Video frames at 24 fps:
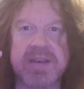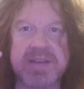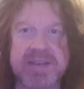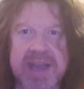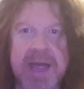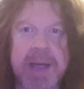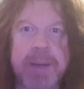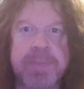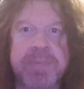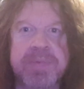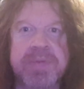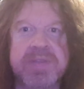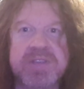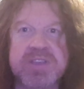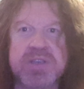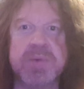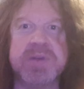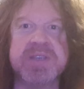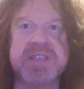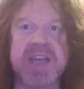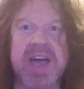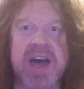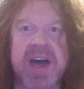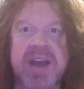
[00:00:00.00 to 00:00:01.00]
depth to
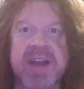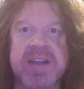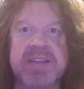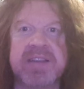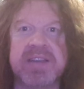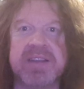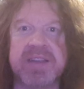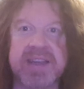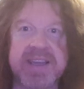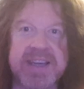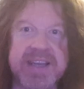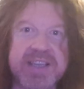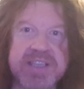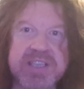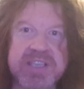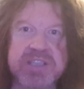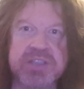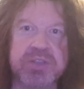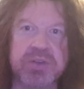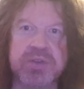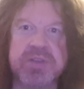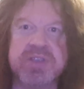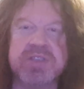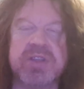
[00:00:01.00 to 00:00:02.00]
his character that he's
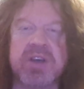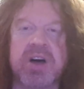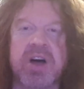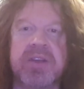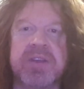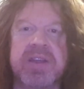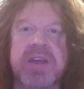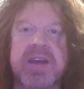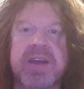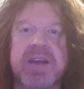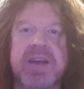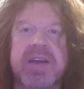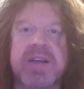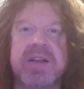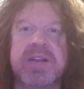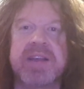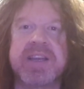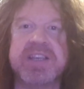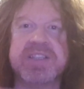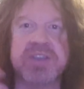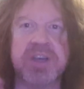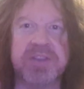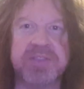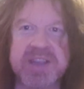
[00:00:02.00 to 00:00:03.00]
sussed on.
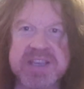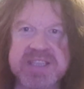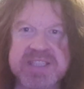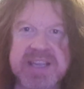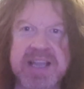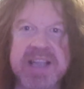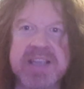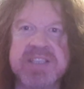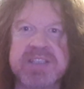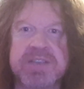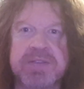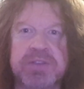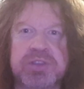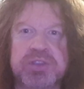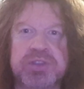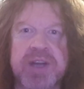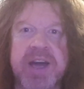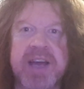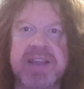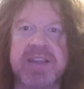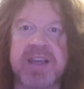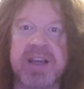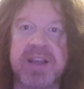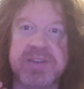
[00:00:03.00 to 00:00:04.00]
He's got this sense of
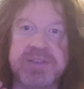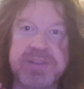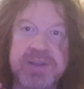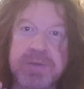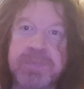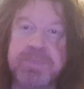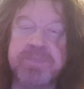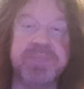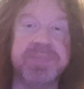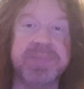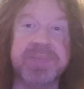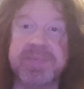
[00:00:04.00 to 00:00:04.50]
dread, and you.